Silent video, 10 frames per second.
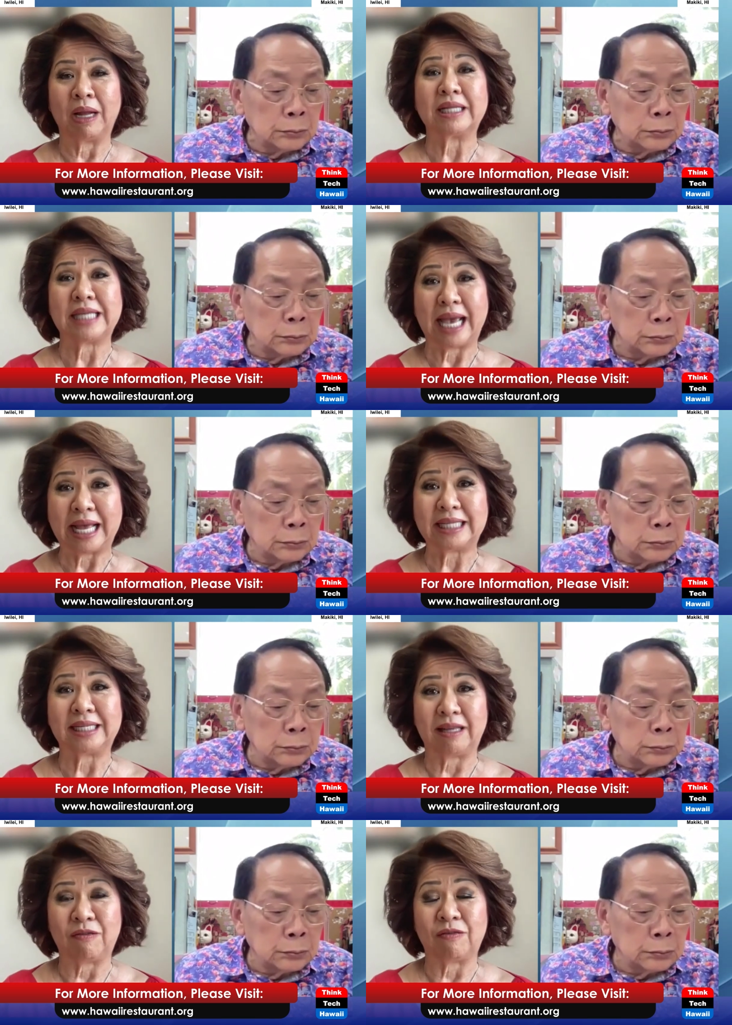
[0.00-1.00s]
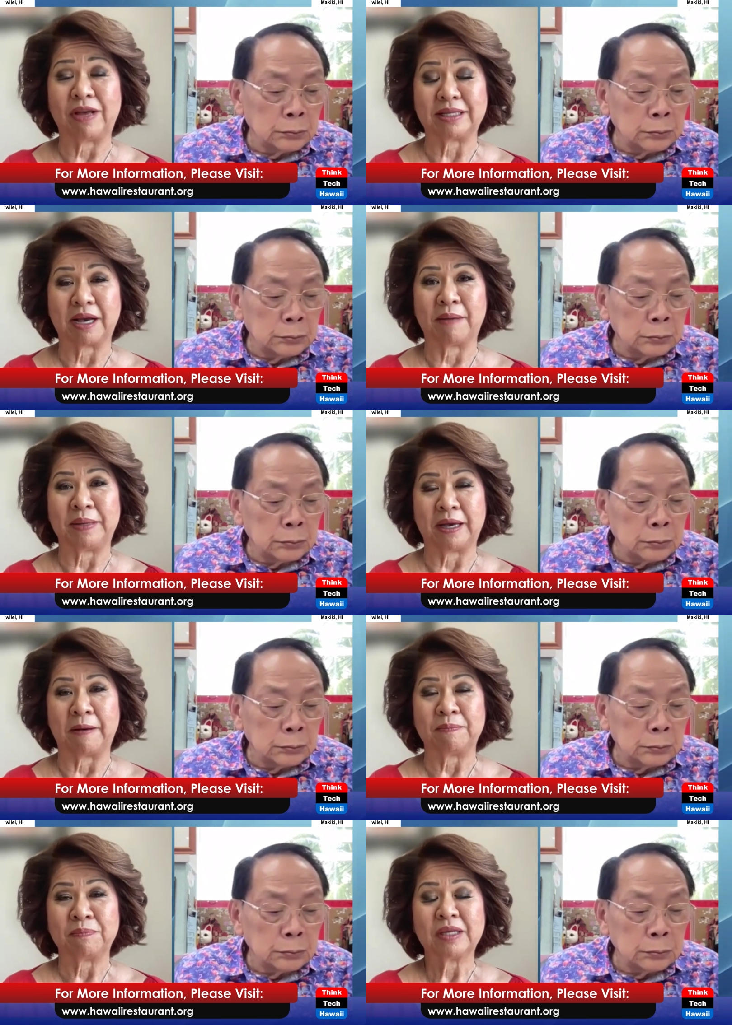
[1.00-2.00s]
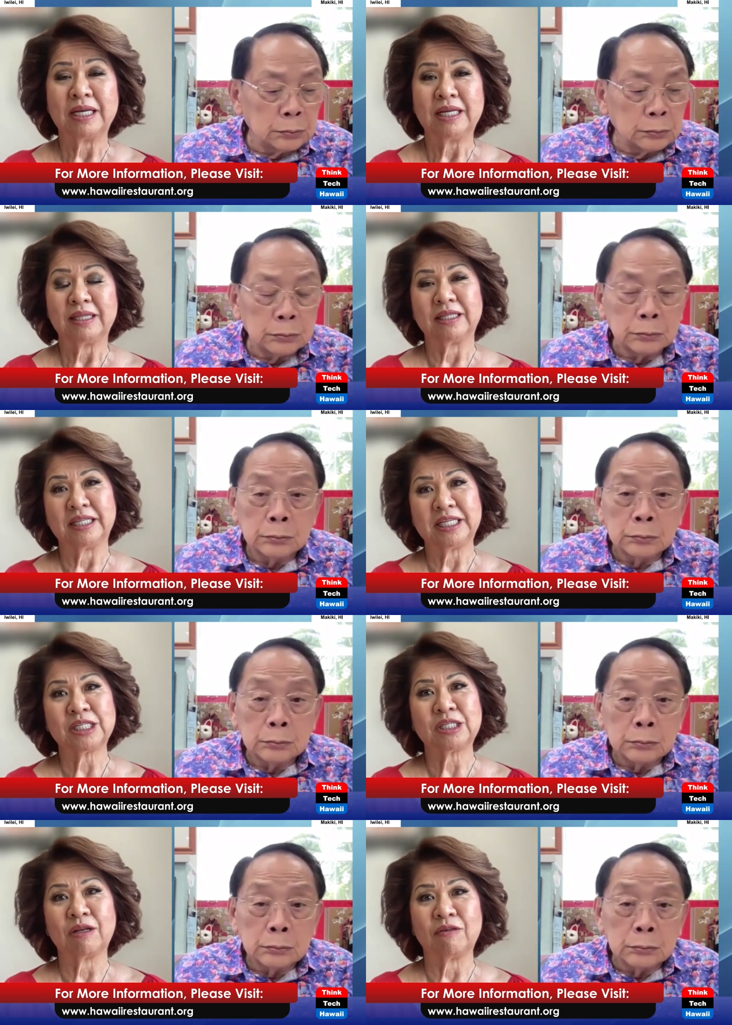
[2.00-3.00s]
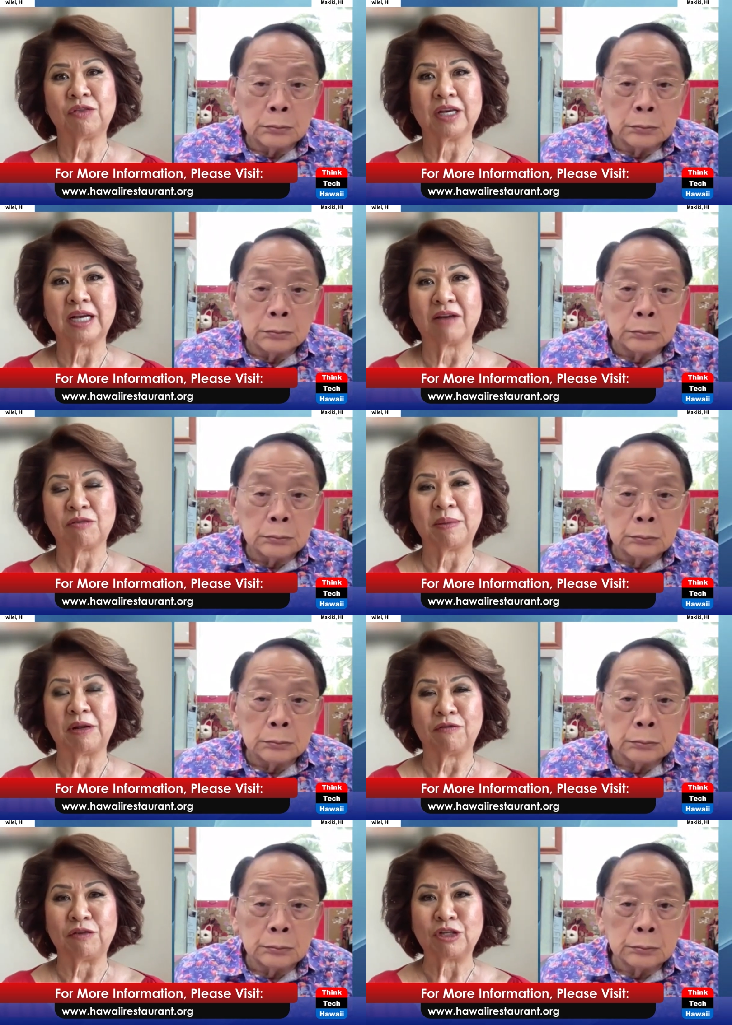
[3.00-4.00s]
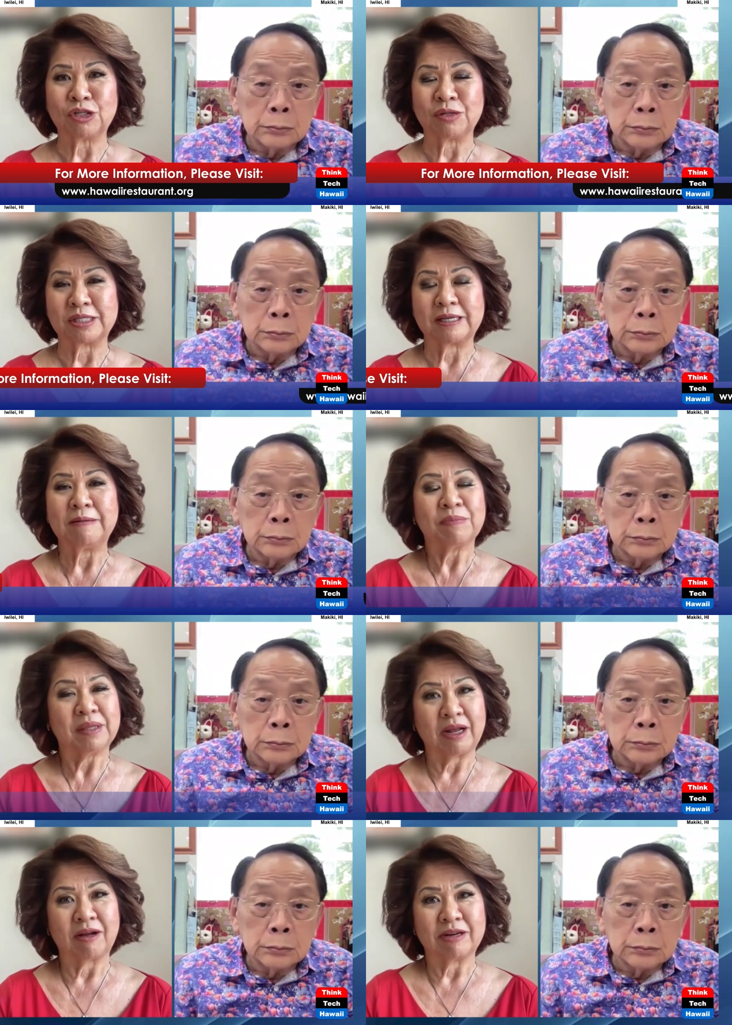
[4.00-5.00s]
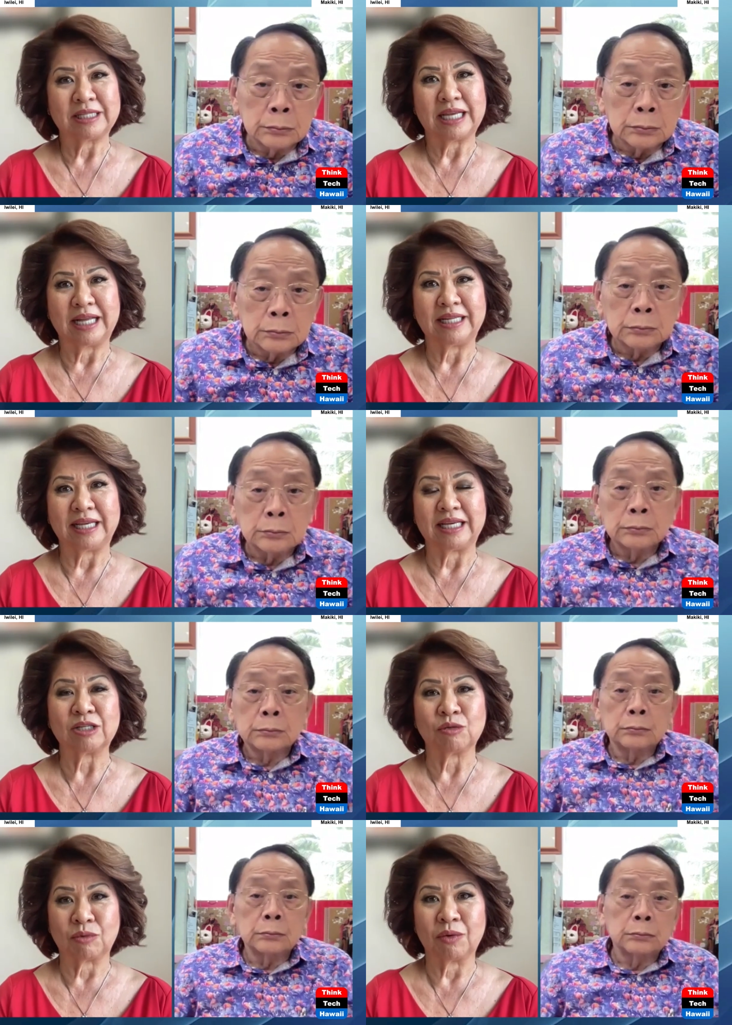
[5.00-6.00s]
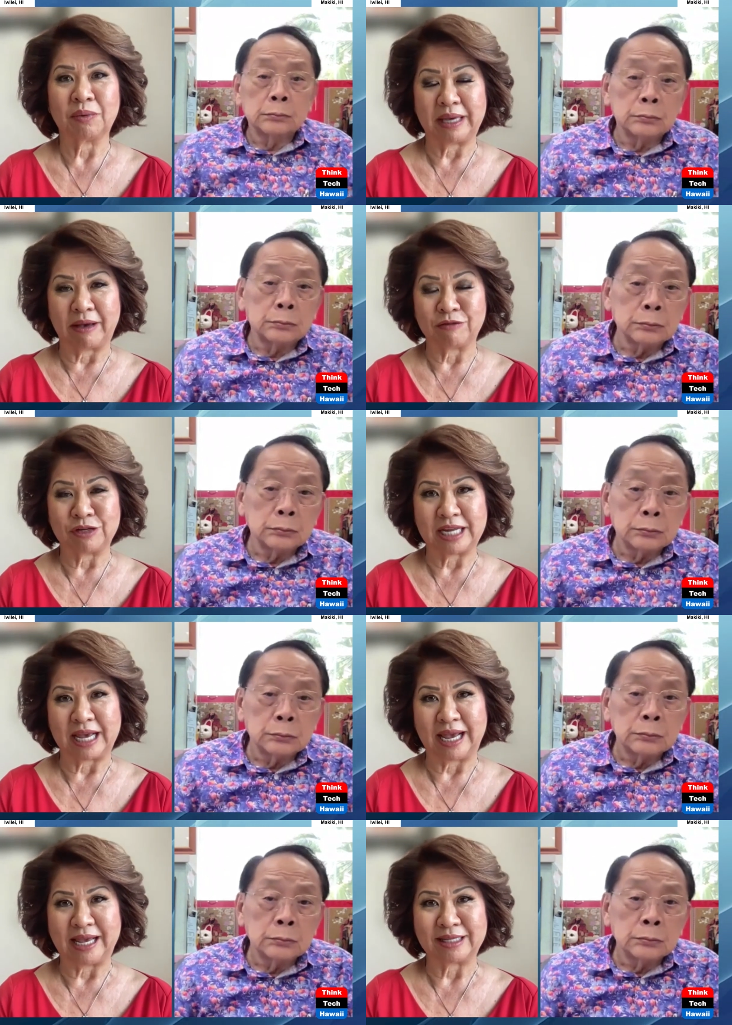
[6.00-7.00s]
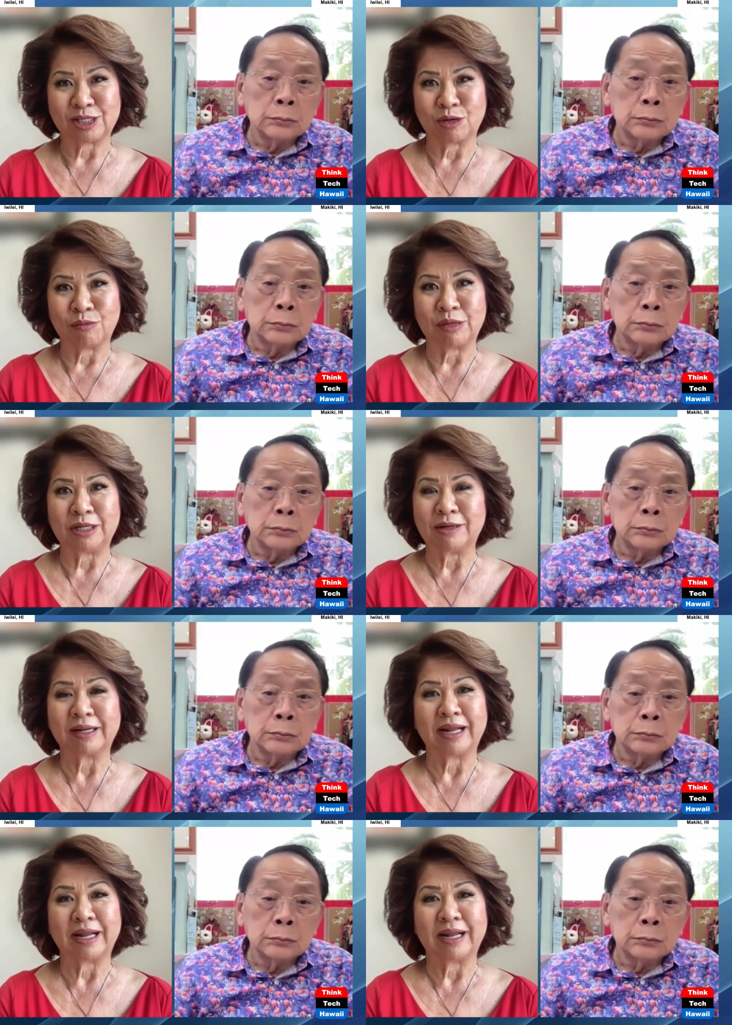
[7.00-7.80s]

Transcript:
Speaker 1: well-attended event coming up. The list of the government officials that are attending is growing every day. So we look